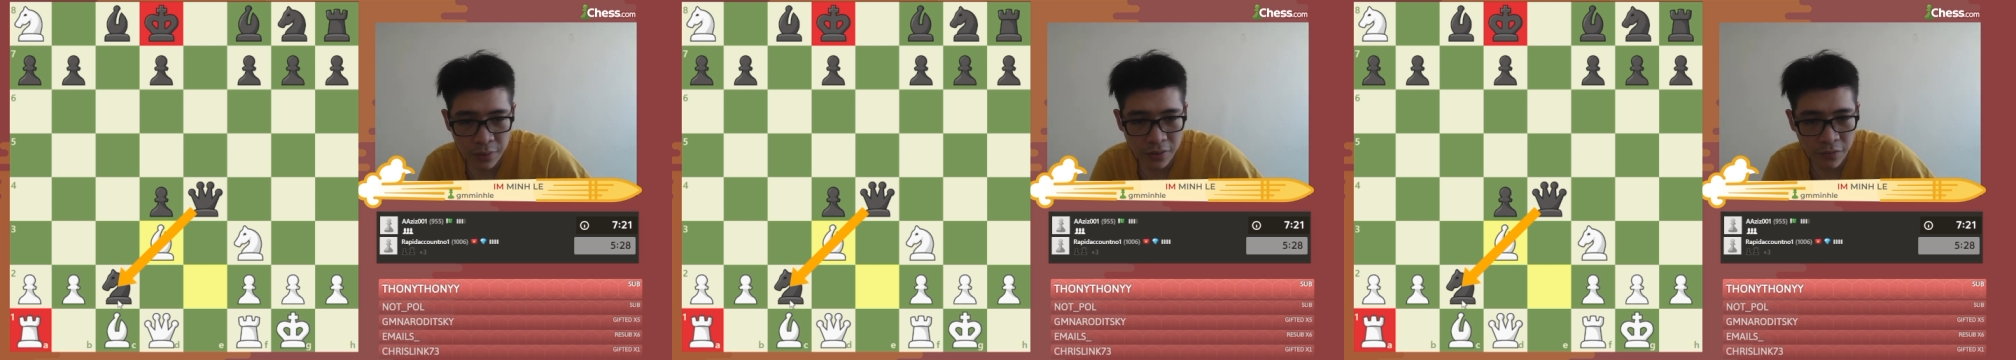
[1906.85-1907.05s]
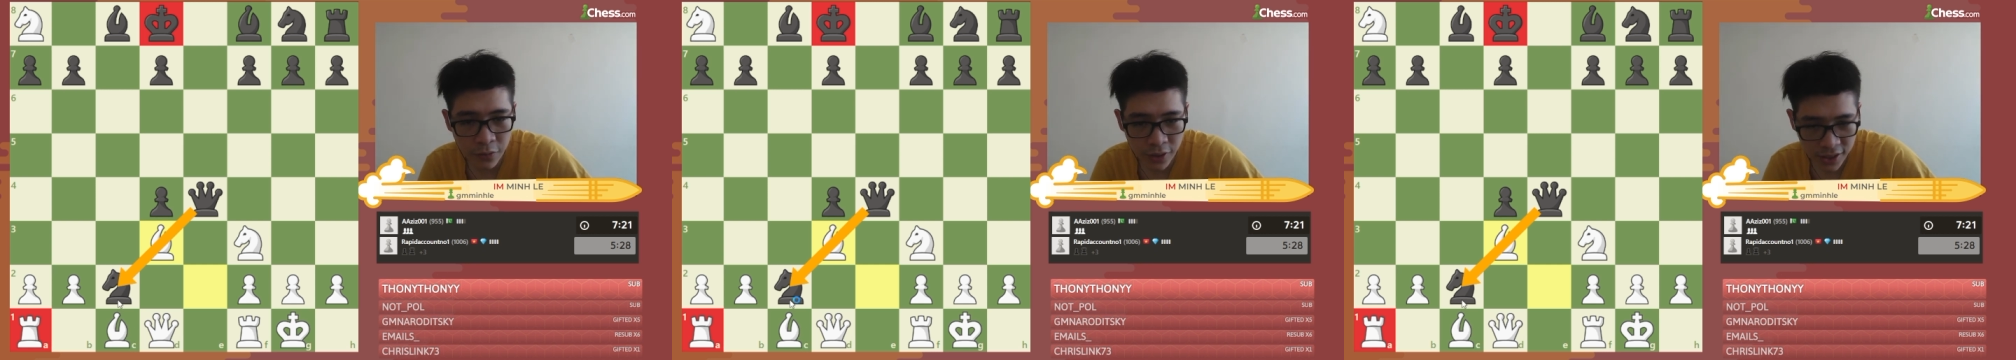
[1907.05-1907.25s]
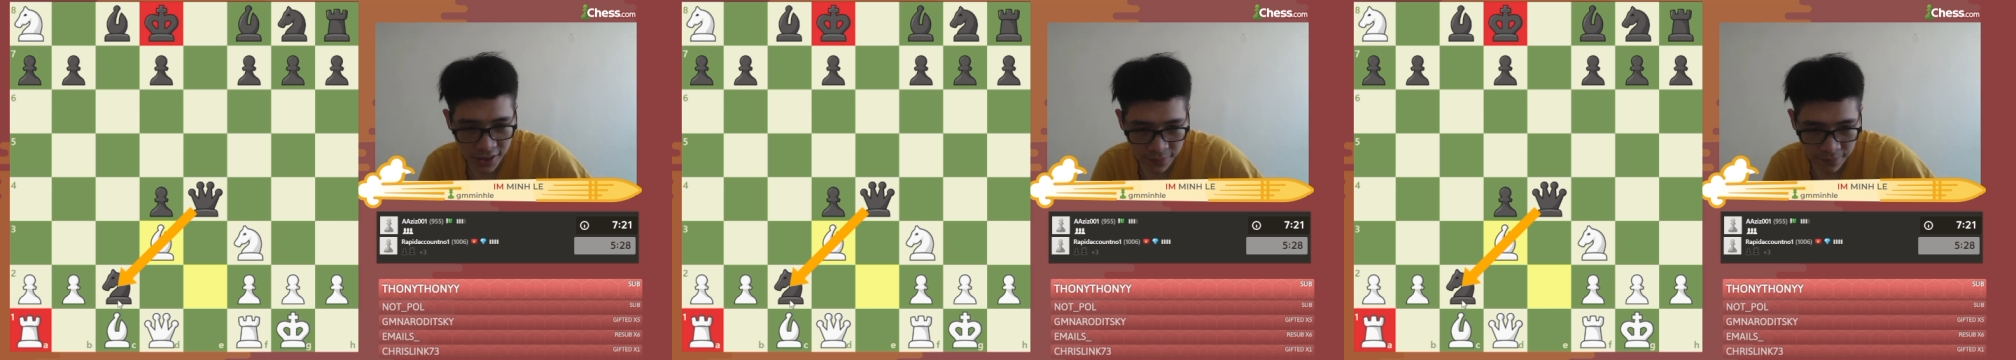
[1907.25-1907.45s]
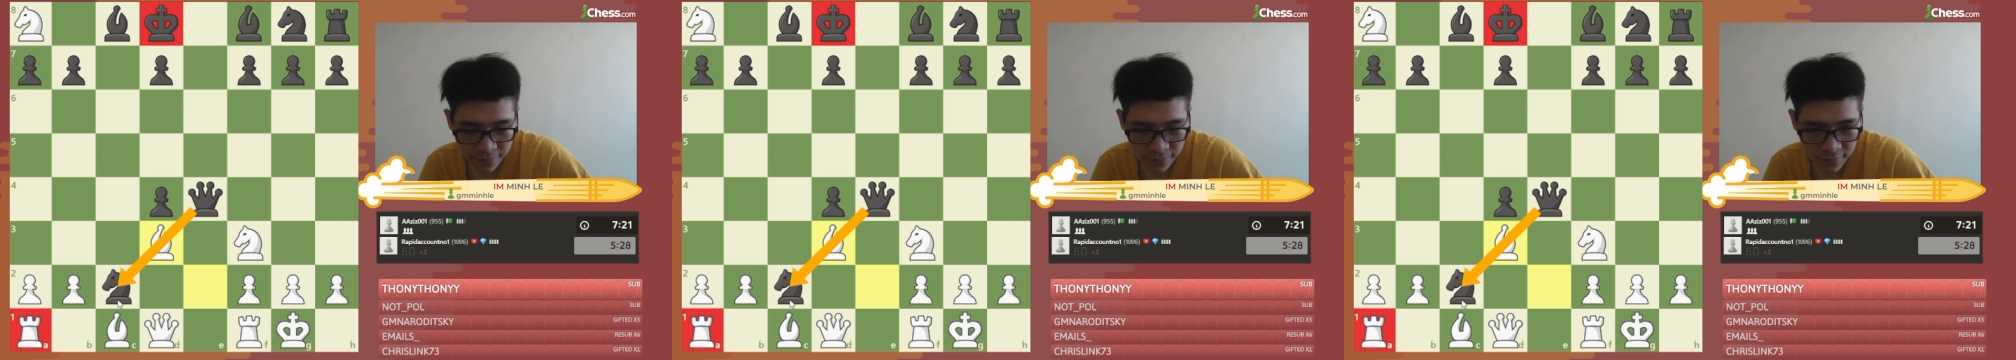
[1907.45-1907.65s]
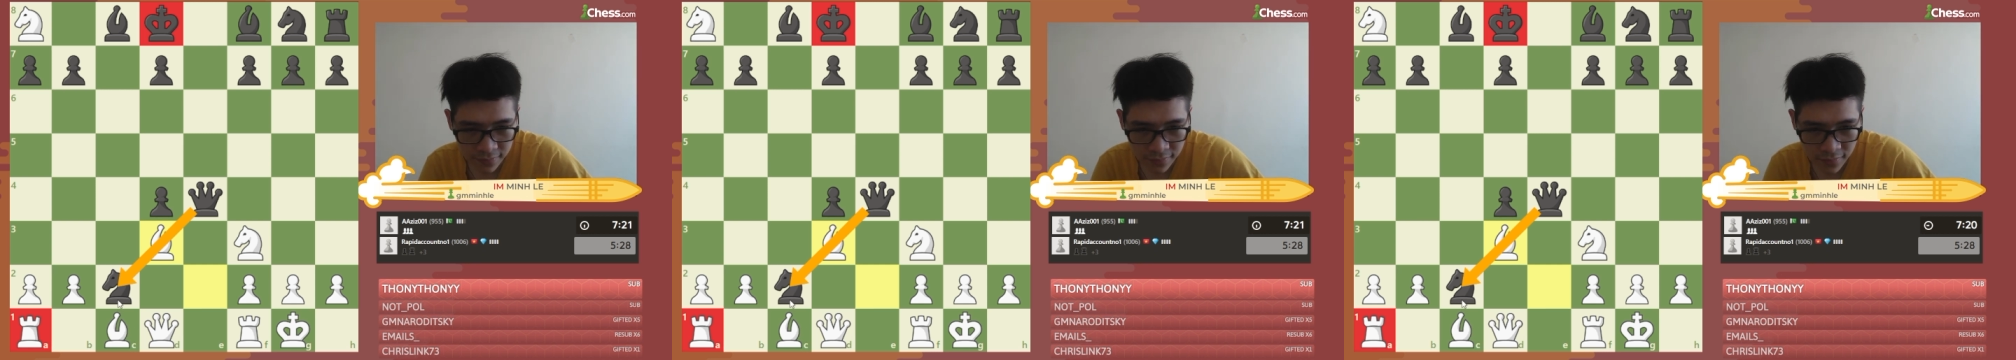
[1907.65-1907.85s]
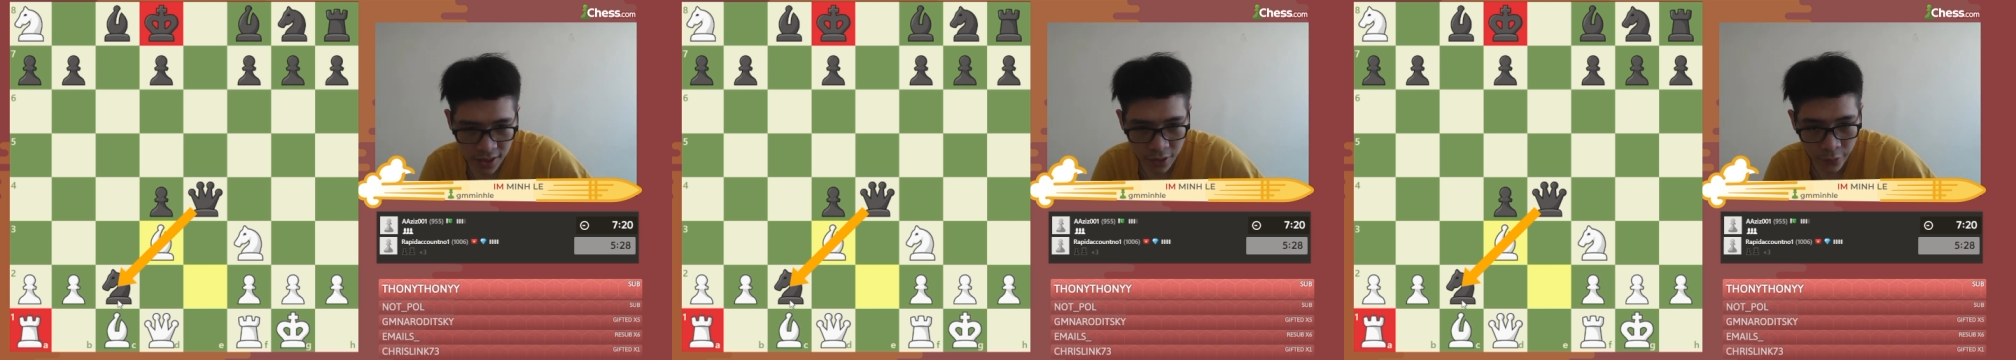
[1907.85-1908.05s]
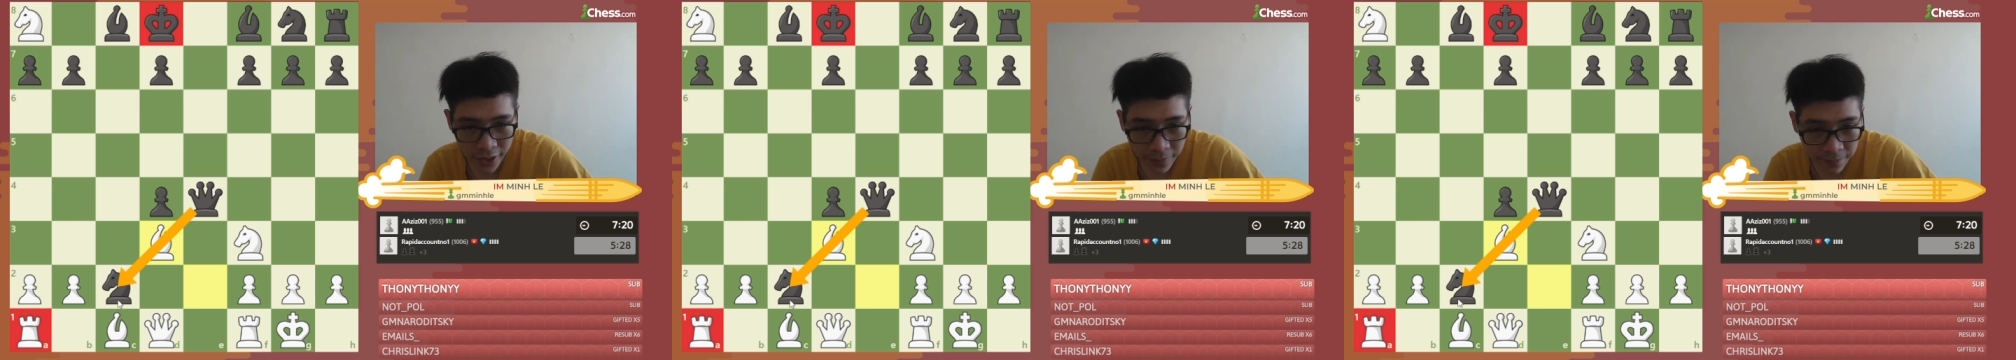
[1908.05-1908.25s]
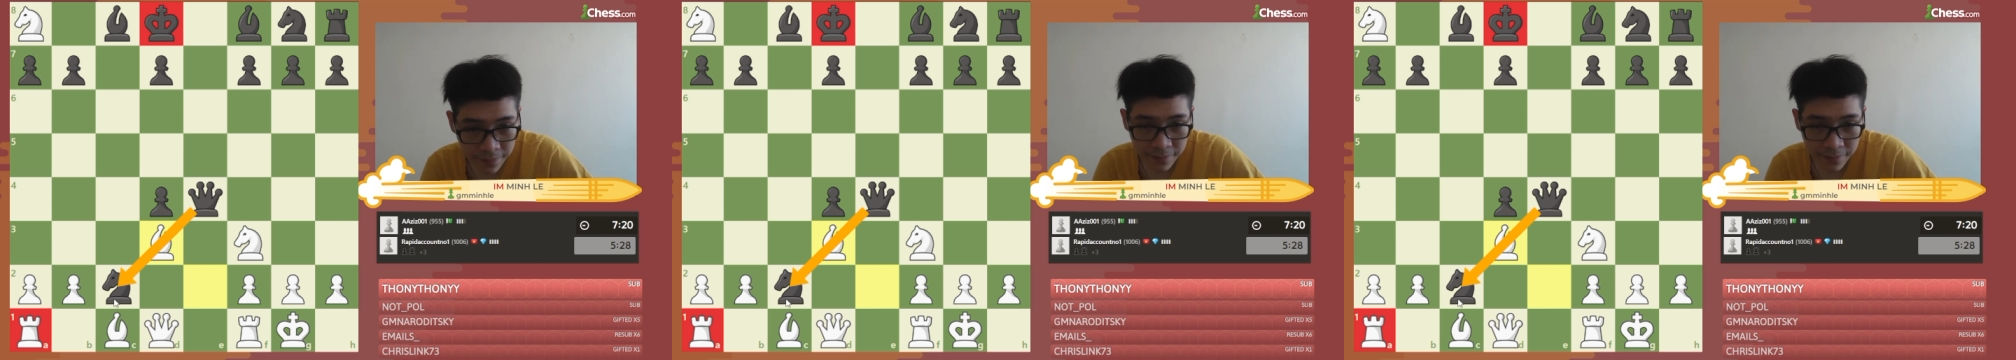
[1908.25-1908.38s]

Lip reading: for us. Agree?